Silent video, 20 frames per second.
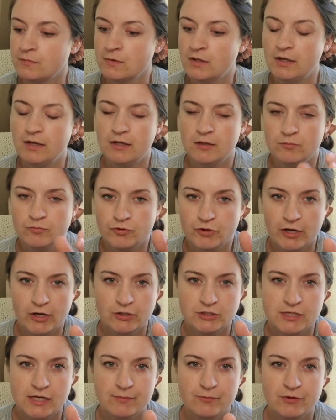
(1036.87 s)
and prayer
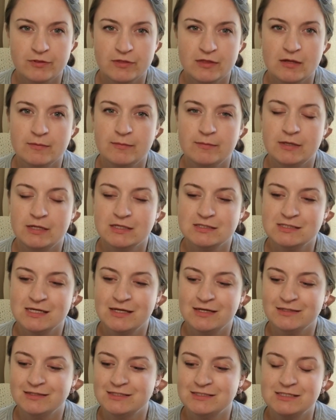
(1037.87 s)
time with them. I mean, it's not
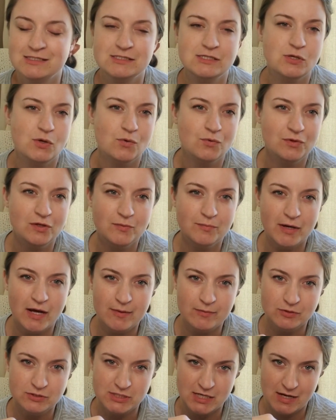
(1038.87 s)
like this is the only
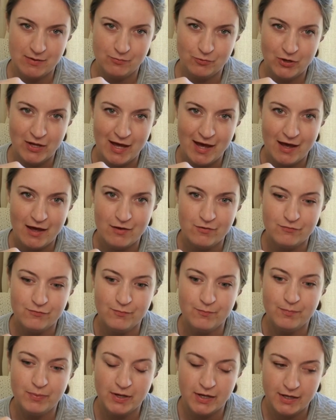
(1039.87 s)
Bible time we have,
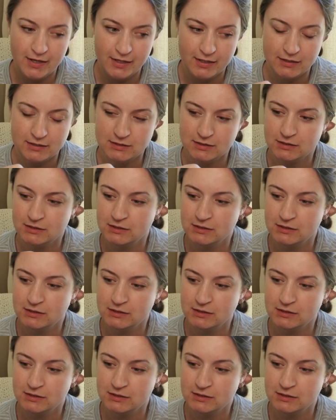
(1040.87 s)
but